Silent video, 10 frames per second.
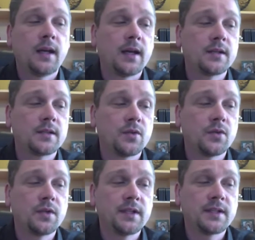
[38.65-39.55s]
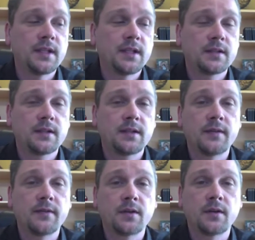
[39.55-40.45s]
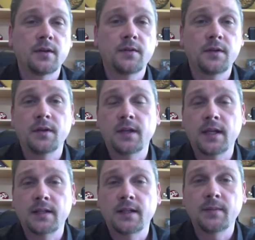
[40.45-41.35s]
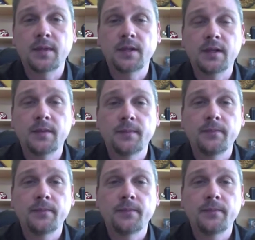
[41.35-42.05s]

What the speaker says: and sold listings that have occurred during that time period.